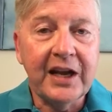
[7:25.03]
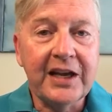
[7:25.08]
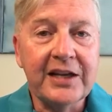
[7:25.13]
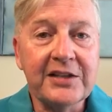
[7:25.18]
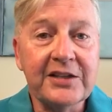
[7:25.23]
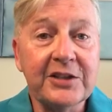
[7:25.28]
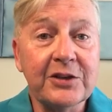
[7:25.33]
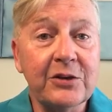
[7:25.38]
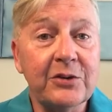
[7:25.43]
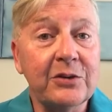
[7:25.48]

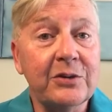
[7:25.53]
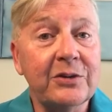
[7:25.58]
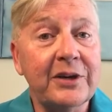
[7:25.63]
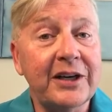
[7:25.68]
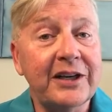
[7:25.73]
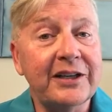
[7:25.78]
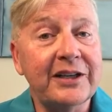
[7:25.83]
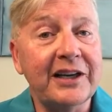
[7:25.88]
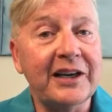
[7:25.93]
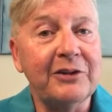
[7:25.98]
And
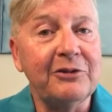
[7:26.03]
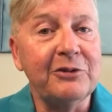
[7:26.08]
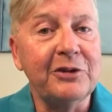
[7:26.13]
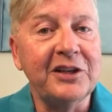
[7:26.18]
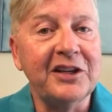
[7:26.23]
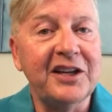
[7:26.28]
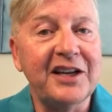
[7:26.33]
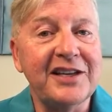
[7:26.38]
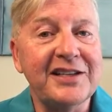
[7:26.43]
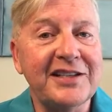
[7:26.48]
so I
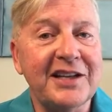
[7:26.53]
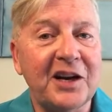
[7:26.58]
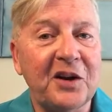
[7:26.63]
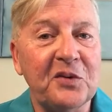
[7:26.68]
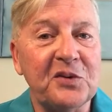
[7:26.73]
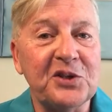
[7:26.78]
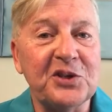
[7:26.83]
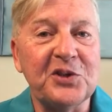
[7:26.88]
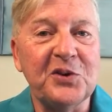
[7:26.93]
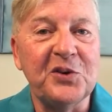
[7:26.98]
realized that I
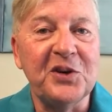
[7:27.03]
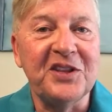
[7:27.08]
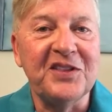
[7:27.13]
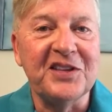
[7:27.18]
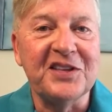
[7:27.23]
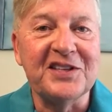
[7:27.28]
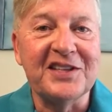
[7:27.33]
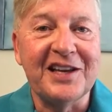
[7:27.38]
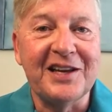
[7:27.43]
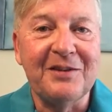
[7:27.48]
was doing
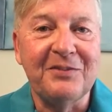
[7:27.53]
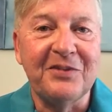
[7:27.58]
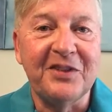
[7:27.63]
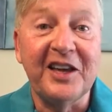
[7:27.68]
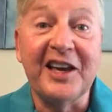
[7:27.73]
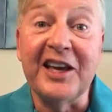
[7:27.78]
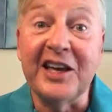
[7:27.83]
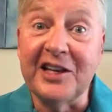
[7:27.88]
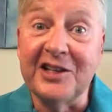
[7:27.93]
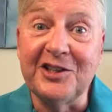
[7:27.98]
the same
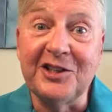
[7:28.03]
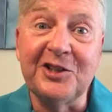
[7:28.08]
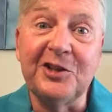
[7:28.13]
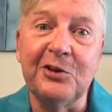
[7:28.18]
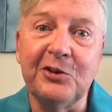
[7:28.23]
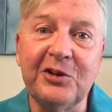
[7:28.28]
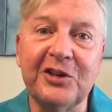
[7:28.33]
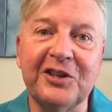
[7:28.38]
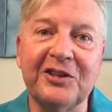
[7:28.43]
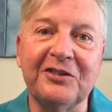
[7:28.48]
thing
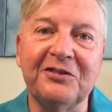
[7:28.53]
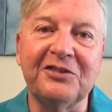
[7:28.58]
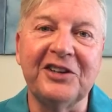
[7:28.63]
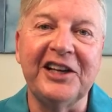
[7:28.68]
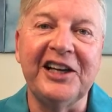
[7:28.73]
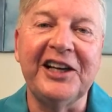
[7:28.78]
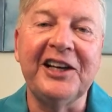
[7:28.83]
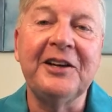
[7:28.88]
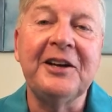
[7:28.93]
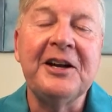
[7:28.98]

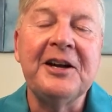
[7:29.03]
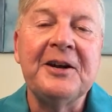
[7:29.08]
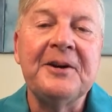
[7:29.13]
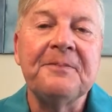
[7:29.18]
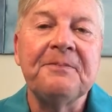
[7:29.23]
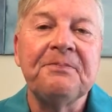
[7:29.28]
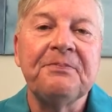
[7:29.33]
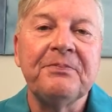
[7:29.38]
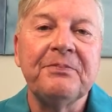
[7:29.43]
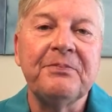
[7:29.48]
intuitively
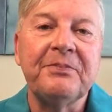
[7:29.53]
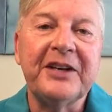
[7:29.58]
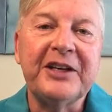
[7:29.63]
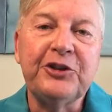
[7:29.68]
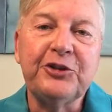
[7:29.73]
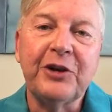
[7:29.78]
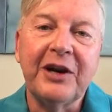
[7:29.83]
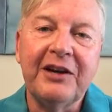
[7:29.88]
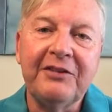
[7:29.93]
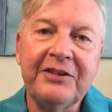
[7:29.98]
by
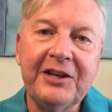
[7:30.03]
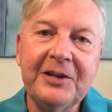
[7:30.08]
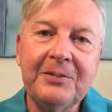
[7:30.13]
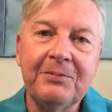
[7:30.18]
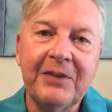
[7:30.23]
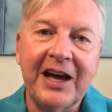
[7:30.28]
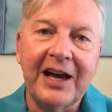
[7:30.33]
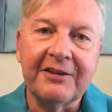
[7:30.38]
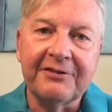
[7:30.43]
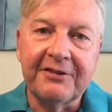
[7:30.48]

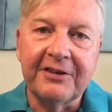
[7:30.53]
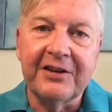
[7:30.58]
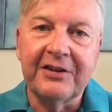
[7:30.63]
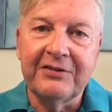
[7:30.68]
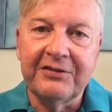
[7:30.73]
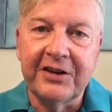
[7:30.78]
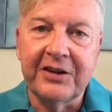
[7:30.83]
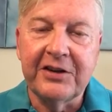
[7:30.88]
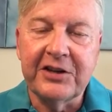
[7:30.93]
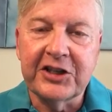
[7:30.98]
traveling back
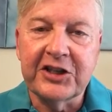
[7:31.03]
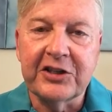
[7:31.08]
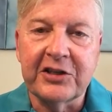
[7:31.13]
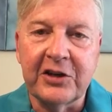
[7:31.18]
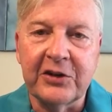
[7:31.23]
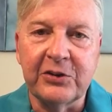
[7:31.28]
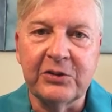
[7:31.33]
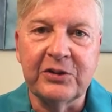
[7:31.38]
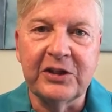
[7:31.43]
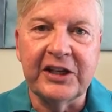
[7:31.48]
very, very
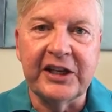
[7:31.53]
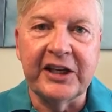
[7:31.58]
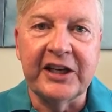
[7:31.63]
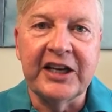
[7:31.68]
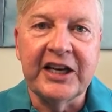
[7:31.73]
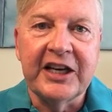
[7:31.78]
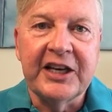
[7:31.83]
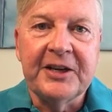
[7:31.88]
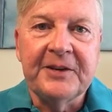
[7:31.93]
slowly.